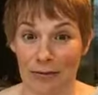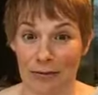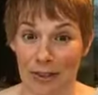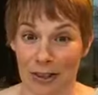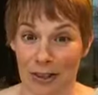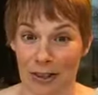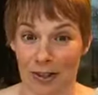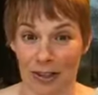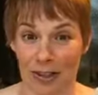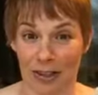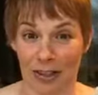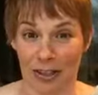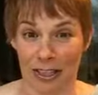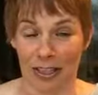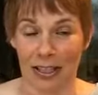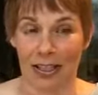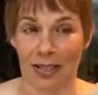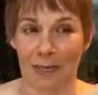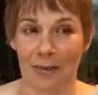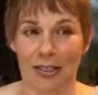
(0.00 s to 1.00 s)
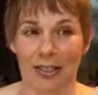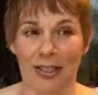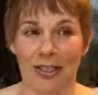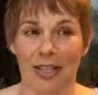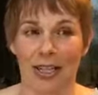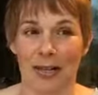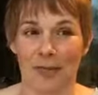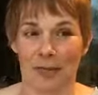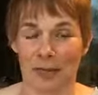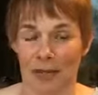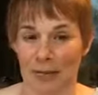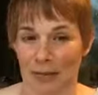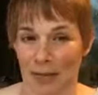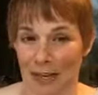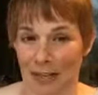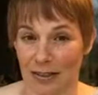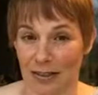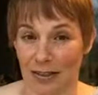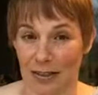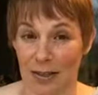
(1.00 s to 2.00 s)
really early, especially on big
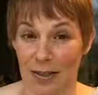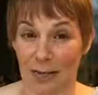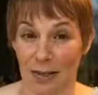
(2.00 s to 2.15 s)
mountains.